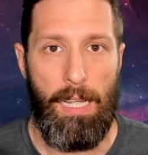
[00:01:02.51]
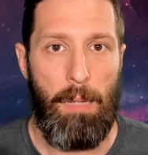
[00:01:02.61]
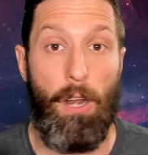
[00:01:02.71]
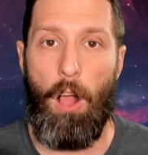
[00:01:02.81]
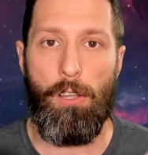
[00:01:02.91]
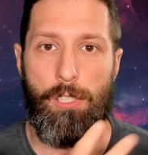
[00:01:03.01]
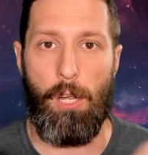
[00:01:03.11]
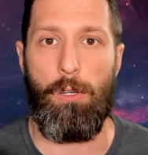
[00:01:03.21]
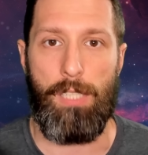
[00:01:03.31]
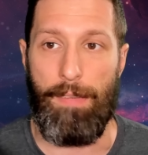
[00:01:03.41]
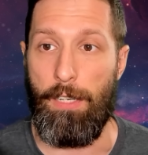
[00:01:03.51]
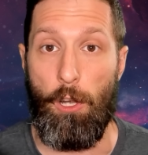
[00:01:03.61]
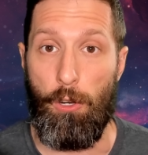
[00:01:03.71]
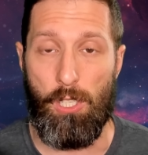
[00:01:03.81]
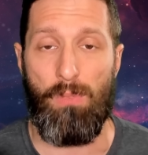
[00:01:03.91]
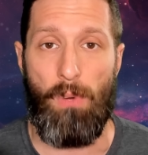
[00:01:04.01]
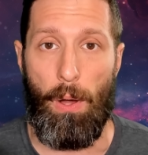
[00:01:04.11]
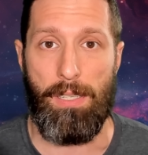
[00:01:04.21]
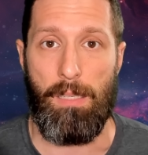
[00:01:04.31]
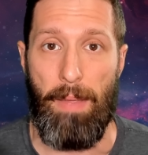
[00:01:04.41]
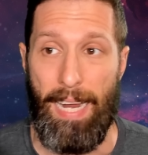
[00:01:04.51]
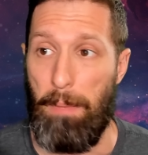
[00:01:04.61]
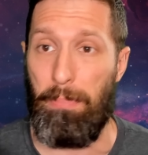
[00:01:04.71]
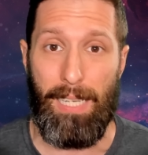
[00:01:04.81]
but also to even go so far as to make a